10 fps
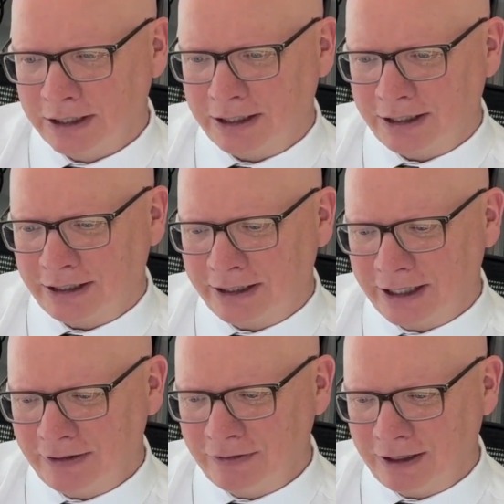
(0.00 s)

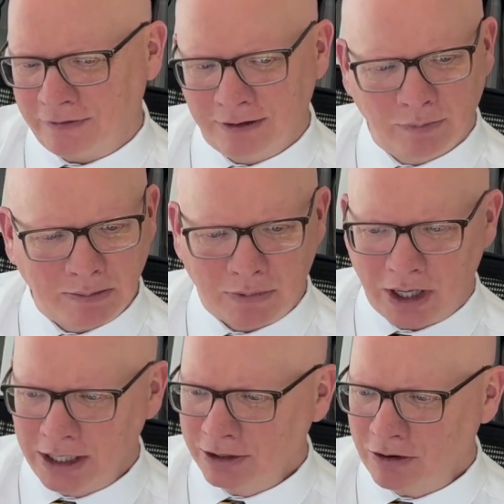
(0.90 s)
And then my
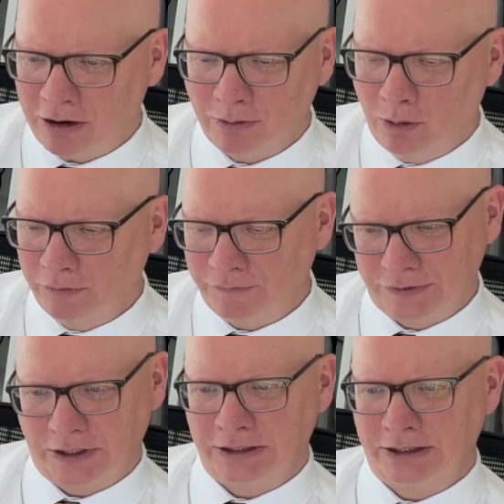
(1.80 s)
mind caught hold of this
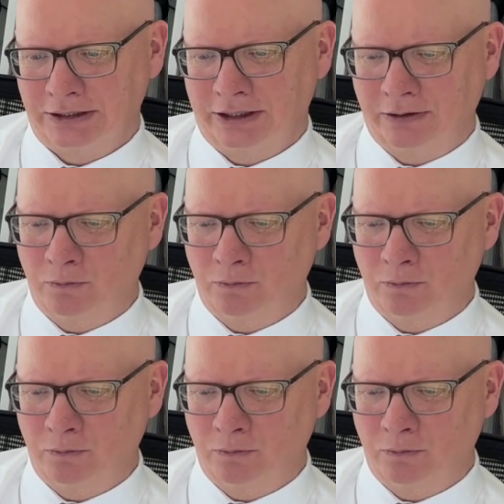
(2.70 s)
idea, like,